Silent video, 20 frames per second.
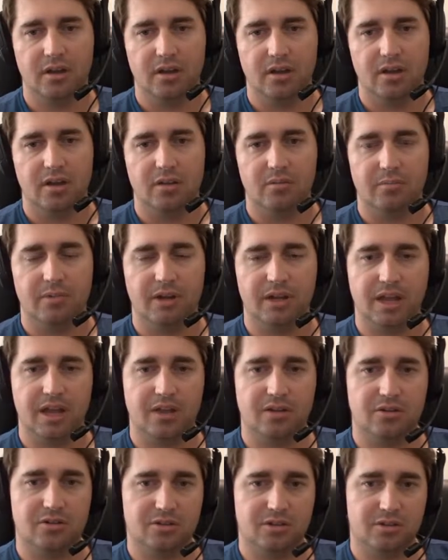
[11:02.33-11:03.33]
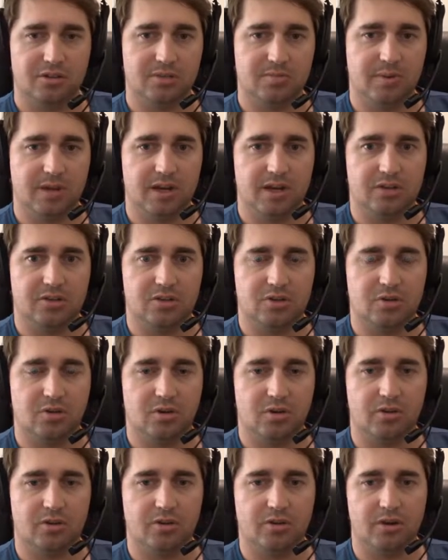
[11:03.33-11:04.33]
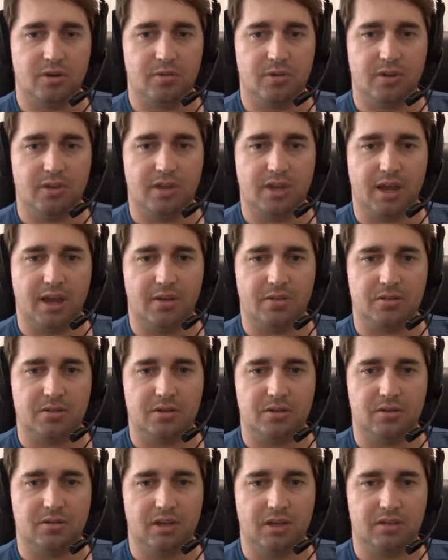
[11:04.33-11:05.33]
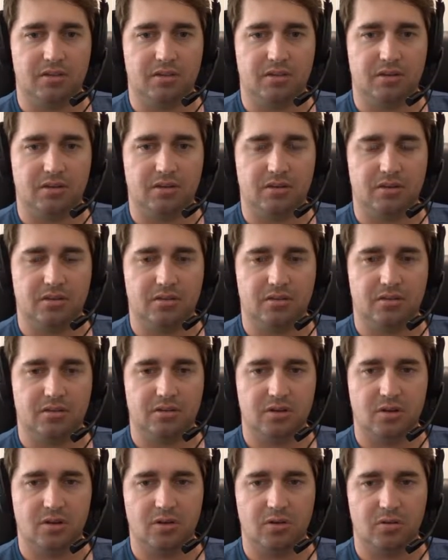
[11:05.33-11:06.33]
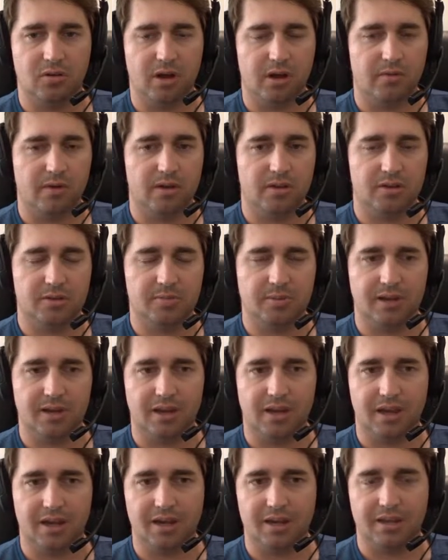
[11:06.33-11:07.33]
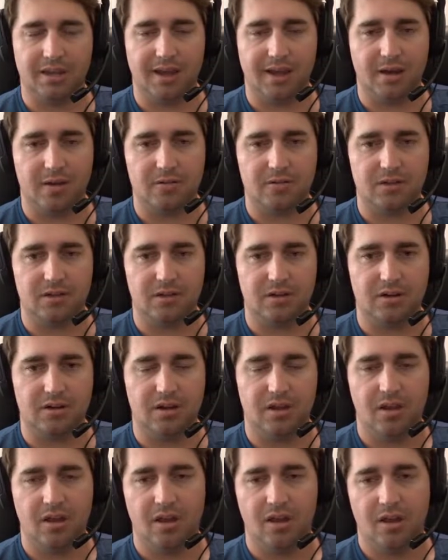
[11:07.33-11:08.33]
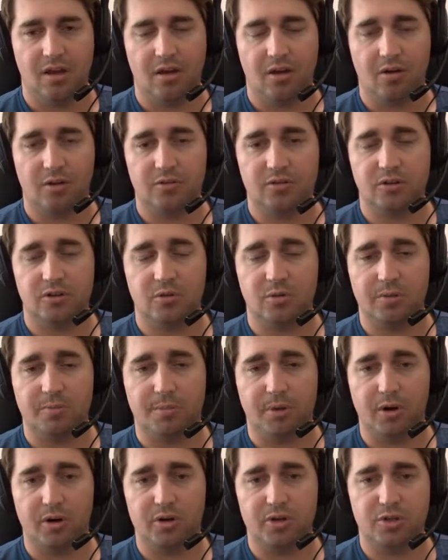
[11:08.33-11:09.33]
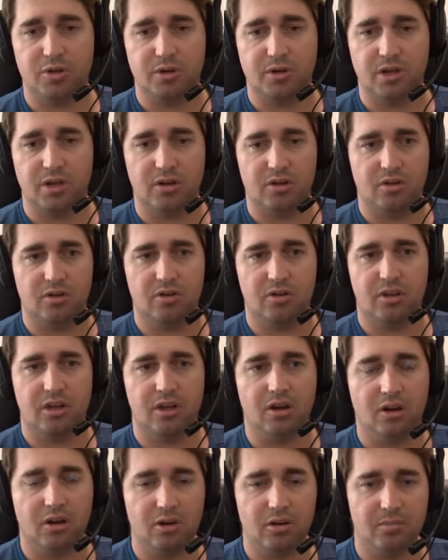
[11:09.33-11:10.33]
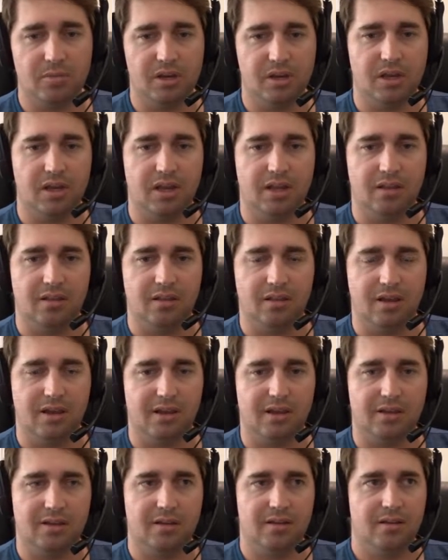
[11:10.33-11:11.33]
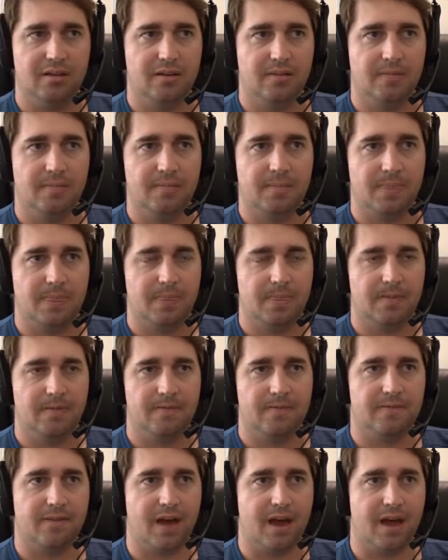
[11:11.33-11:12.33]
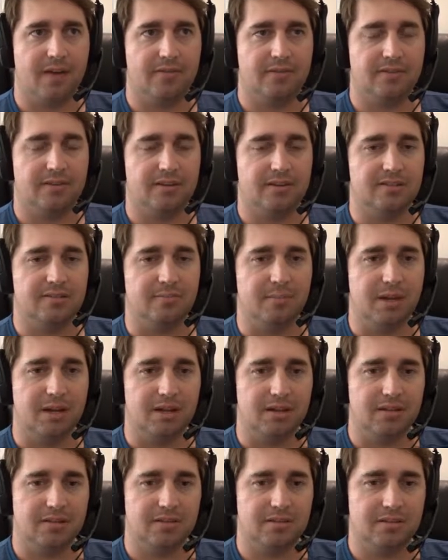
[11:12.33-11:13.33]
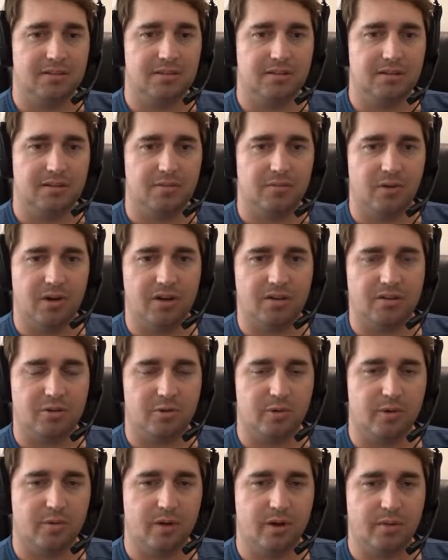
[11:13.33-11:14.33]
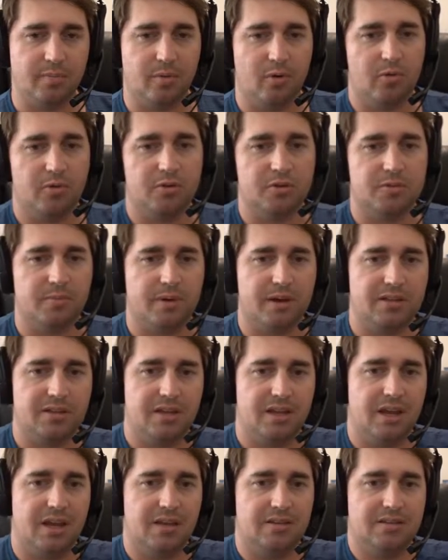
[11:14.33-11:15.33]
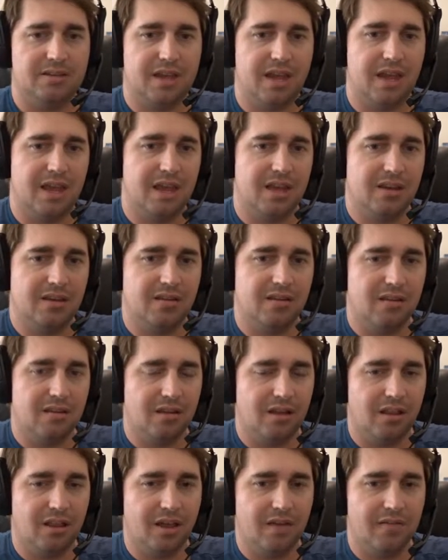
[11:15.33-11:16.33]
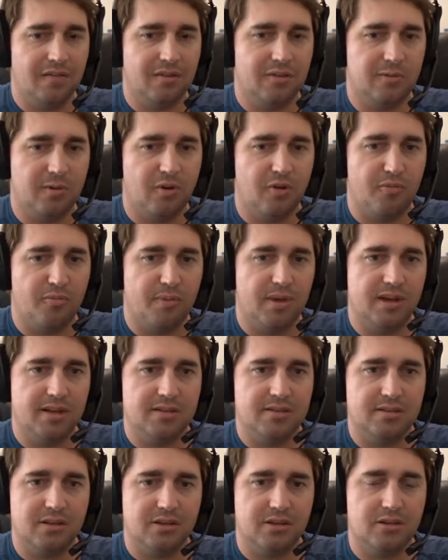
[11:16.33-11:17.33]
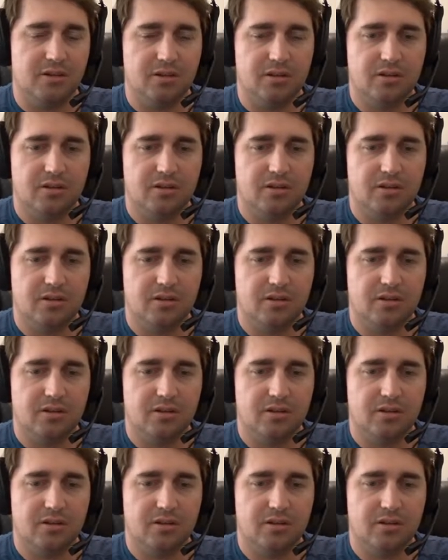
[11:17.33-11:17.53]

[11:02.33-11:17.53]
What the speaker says: But again, you're still spending 231,000 elixir. So I'd rather spend 90,000. Also with Barch, you can cook the army in like 5-6 minutes. Whereas Queen Walk Bowlers might take 10, 11, 12 minutes to cook.